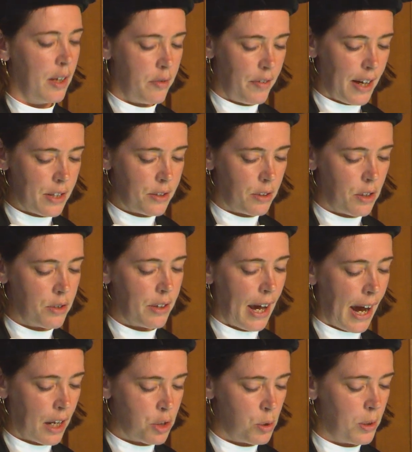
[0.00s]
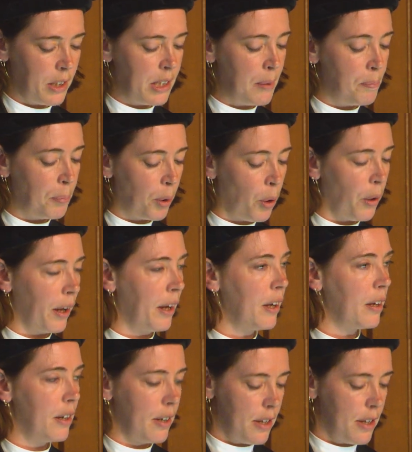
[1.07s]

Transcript: investors actually deploy